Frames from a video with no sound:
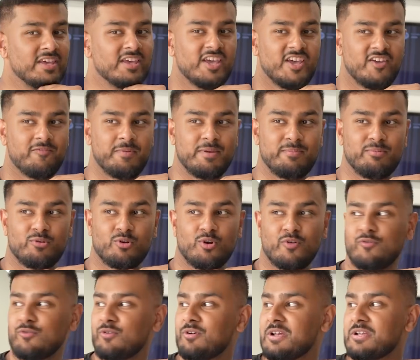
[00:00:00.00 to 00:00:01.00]
If people go
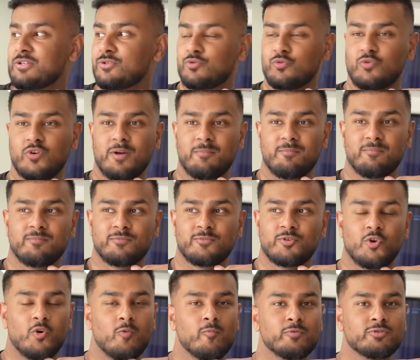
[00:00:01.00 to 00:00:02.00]
through your Instagram,
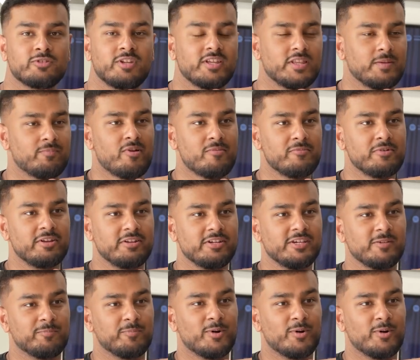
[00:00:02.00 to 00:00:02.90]
you're almost like the Premier League